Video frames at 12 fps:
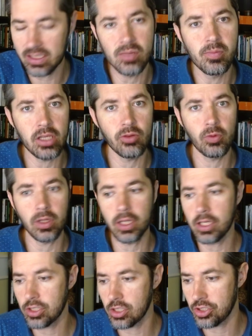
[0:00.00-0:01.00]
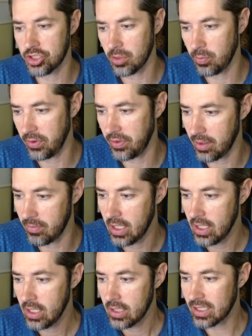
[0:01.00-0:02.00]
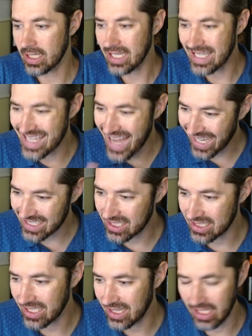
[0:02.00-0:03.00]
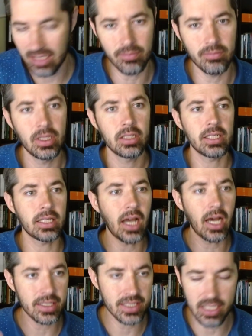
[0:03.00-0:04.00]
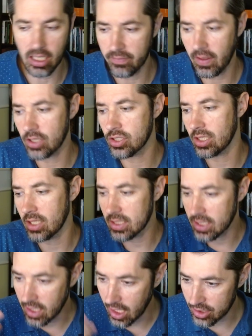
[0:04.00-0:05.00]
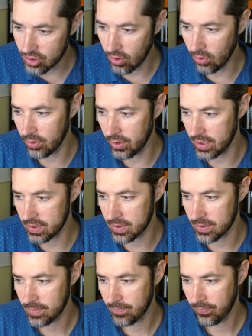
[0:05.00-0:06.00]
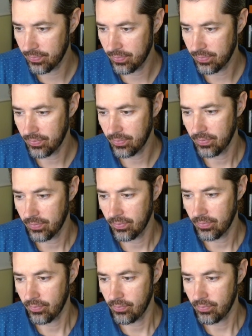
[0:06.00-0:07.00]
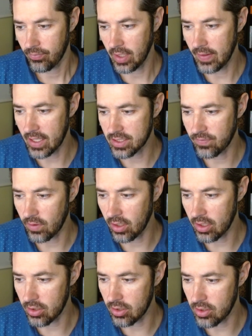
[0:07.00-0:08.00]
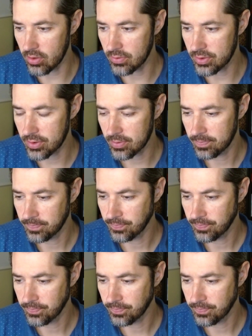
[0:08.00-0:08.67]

to be in relationship with them, to connect to them to God's salvation and to God's wholeness. And that's very good news.